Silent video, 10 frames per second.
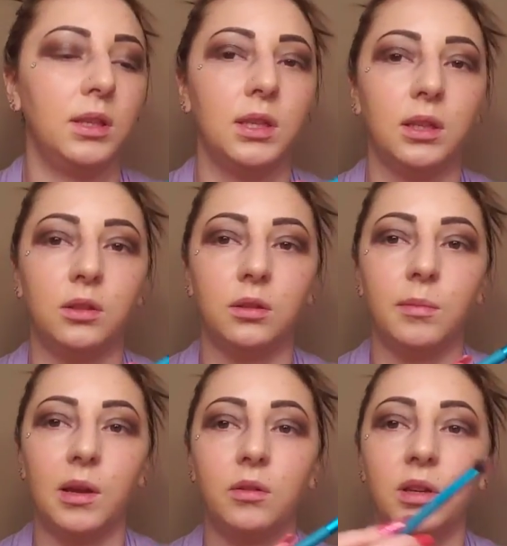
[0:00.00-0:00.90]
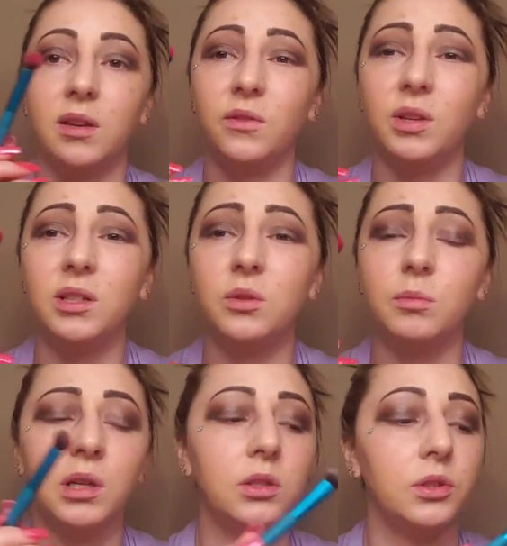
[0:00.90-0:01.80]
Get a good amount. If you get too
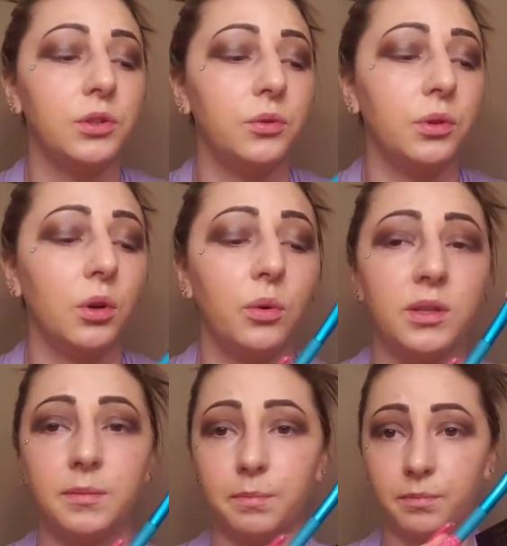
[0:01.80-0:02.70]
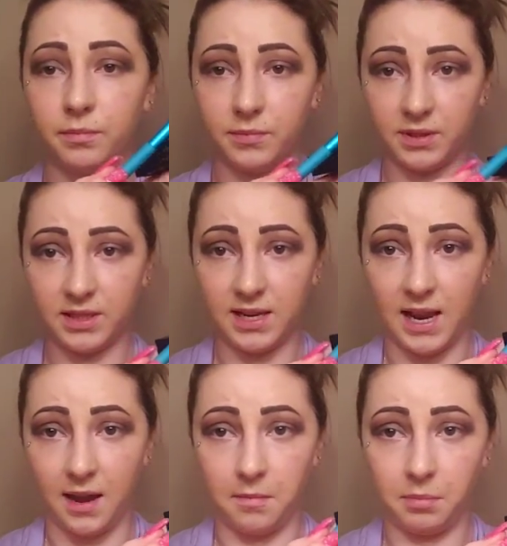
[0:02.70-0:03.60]
much, you can always
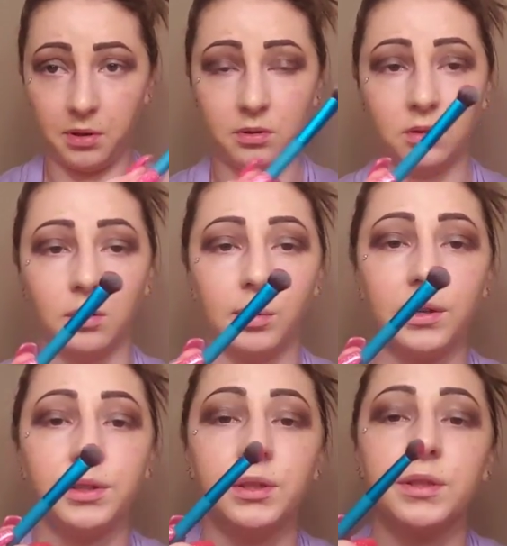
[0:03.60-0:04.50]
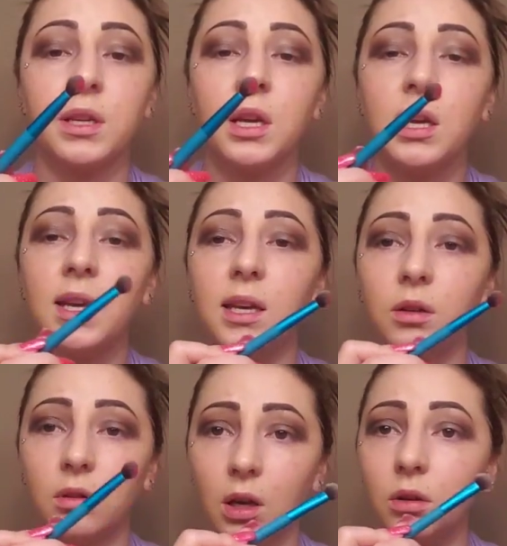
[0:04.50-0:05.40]
tap your brushes.
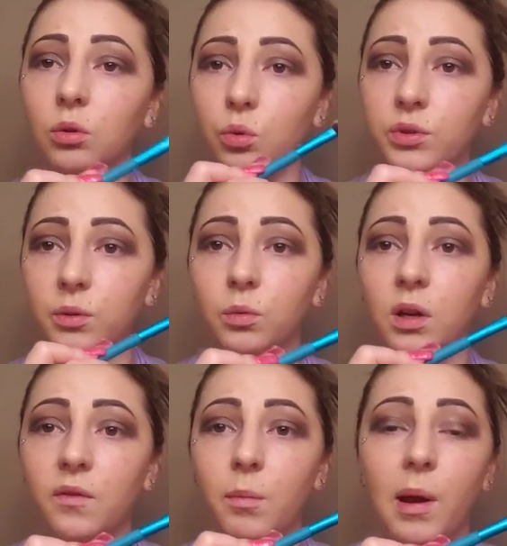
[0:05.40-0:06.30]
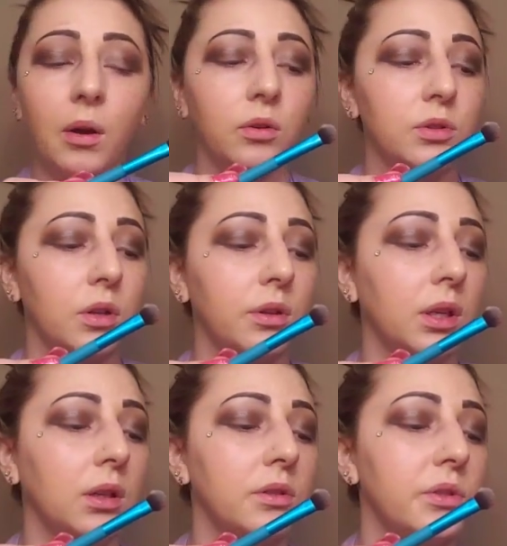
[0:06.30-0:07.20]
It'll kind of loosen whatever powder's on
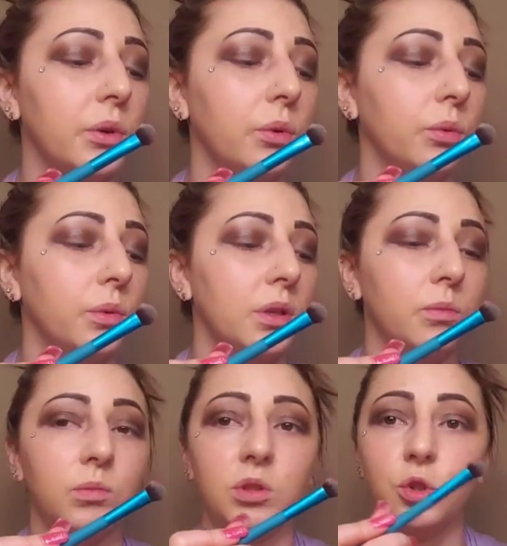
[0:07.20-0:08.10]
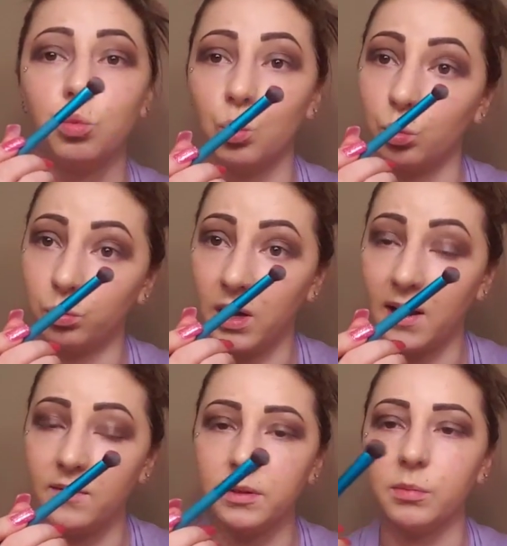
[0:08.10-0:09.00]
there, and so you won't
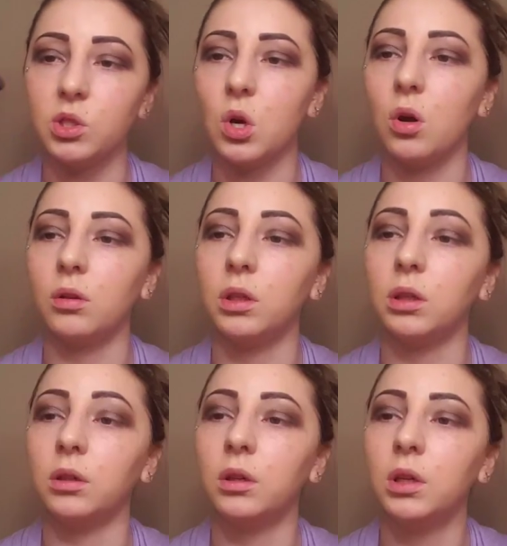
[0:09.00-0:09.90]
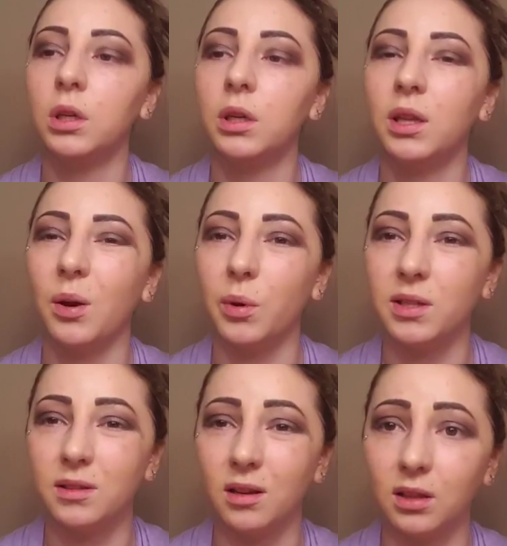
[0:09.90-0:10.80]
have as much on there. That way
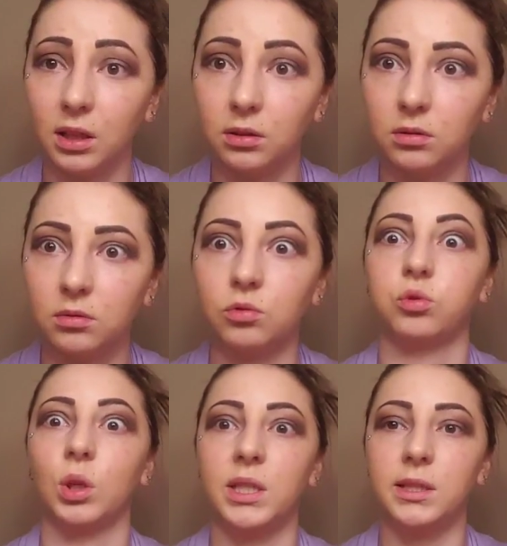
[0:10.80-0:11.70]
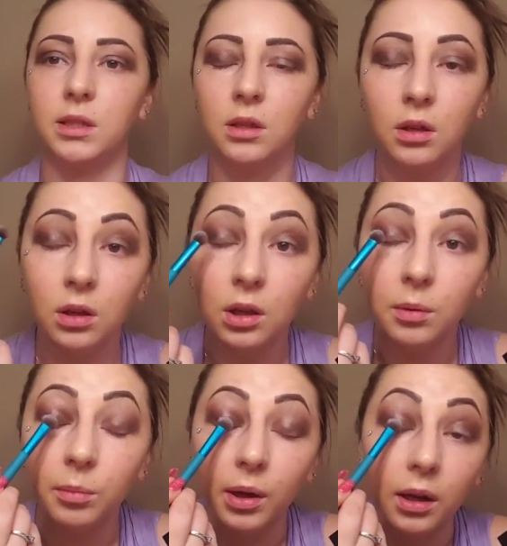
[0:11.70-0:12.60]
it's not like crazy.
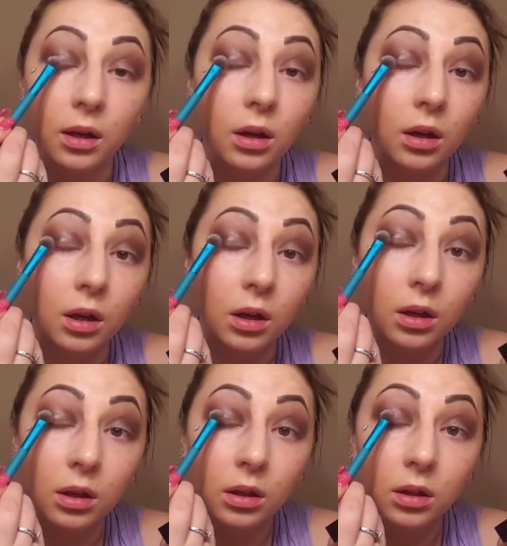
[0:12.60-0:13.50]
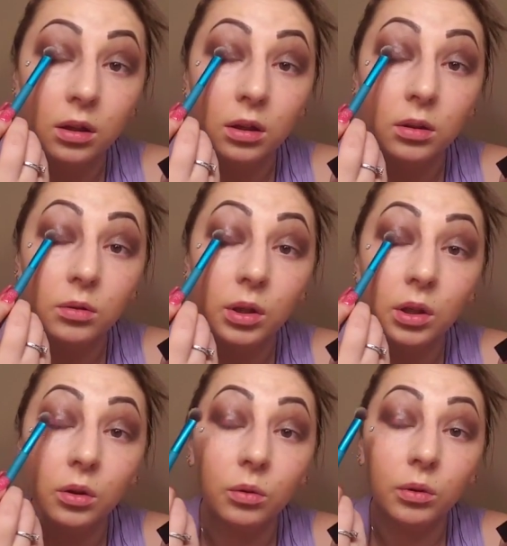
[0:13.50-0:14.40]
But I'm
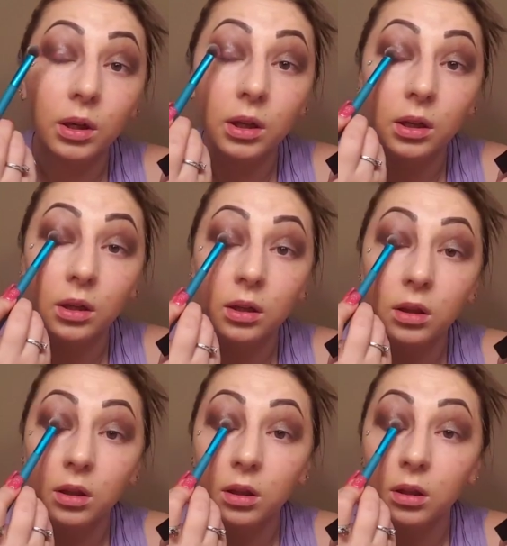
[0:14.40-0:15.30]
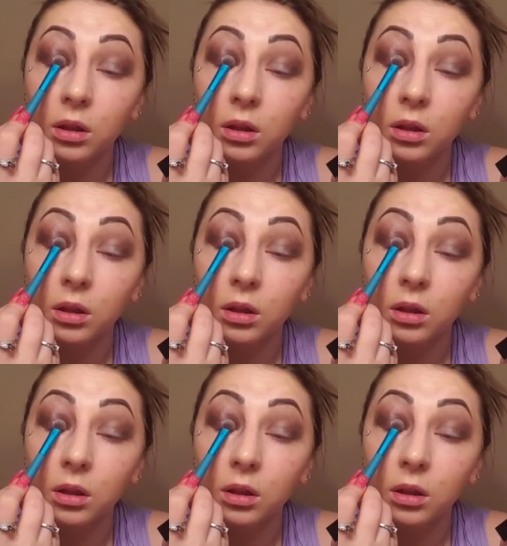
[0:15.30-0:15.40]
gonna go right in